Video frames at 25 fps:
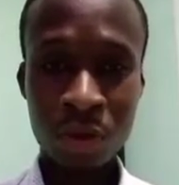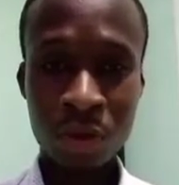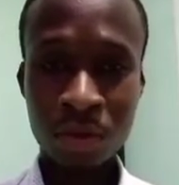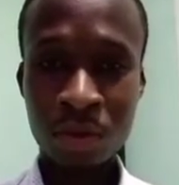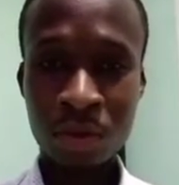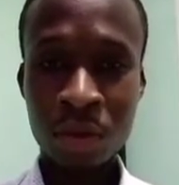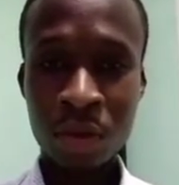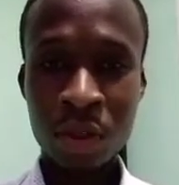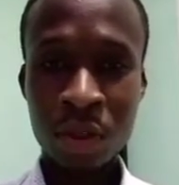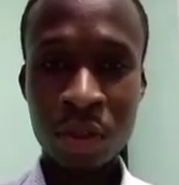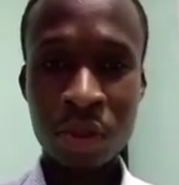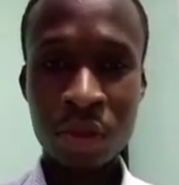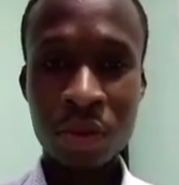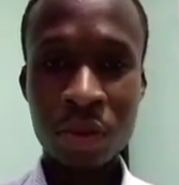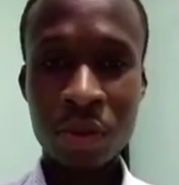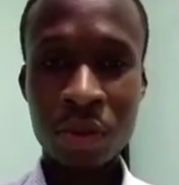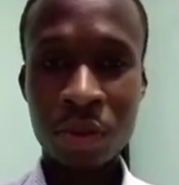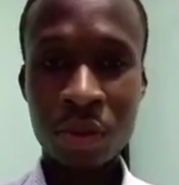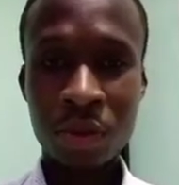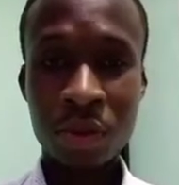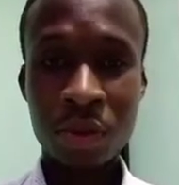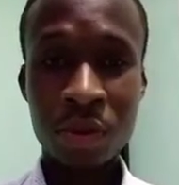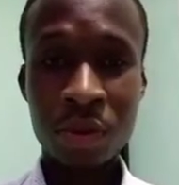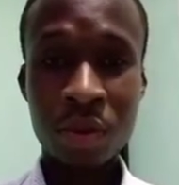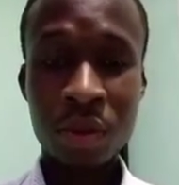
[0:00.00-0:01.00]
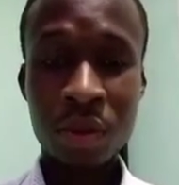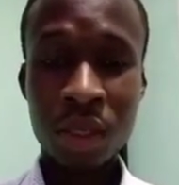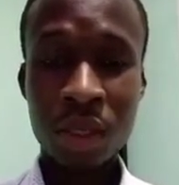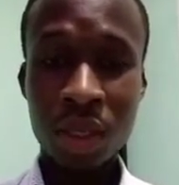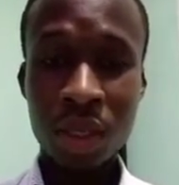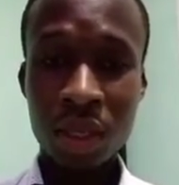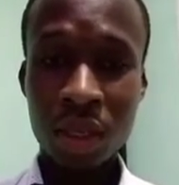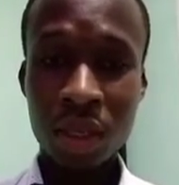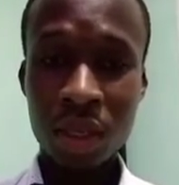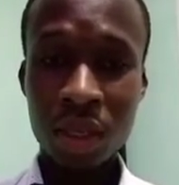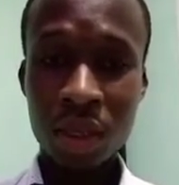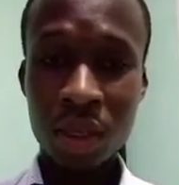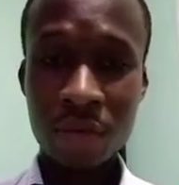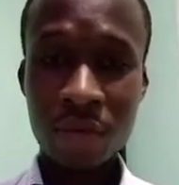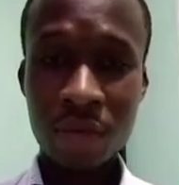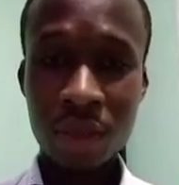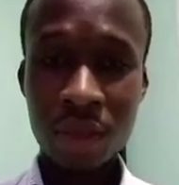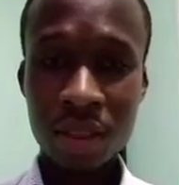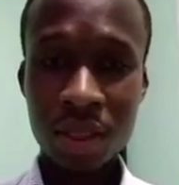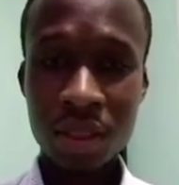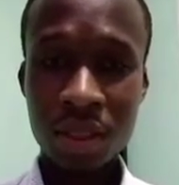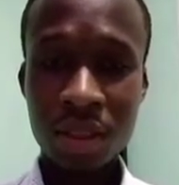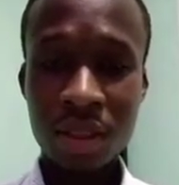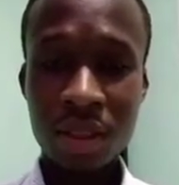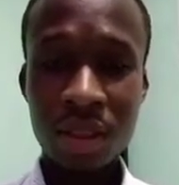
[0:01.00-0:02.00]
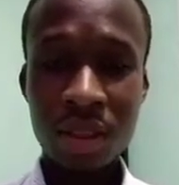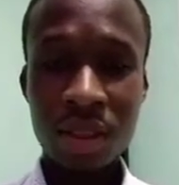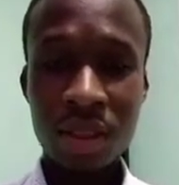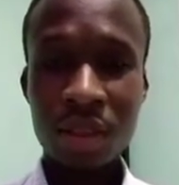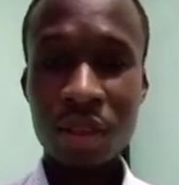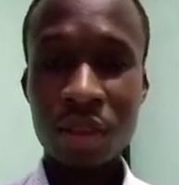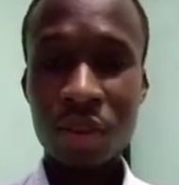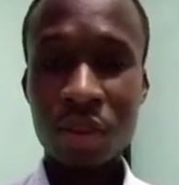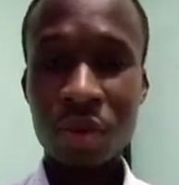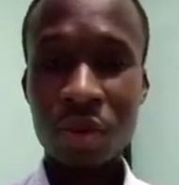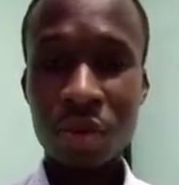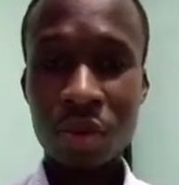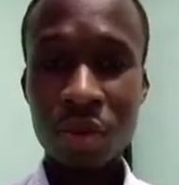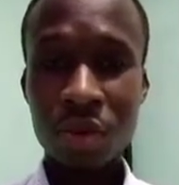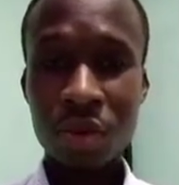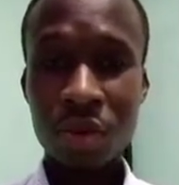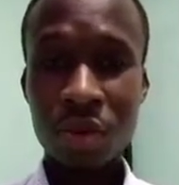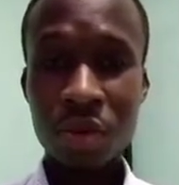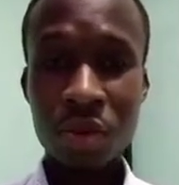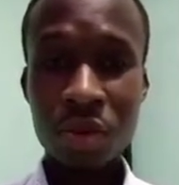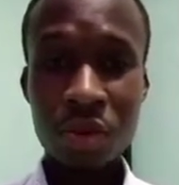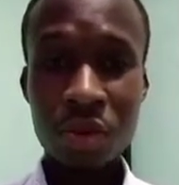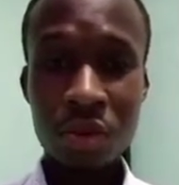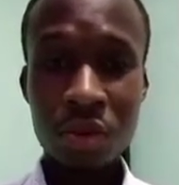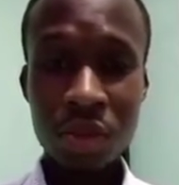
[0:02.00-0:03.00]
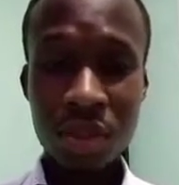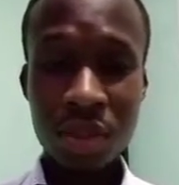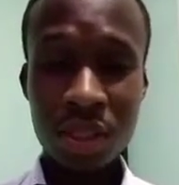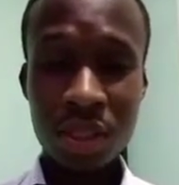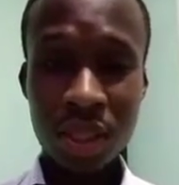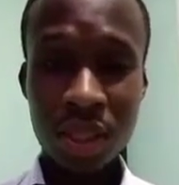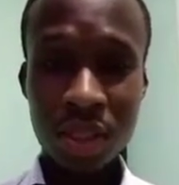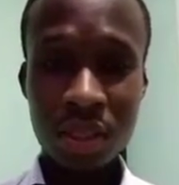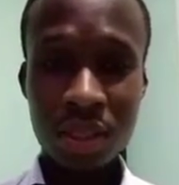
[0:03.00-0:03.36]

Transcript: So in fact, you should note that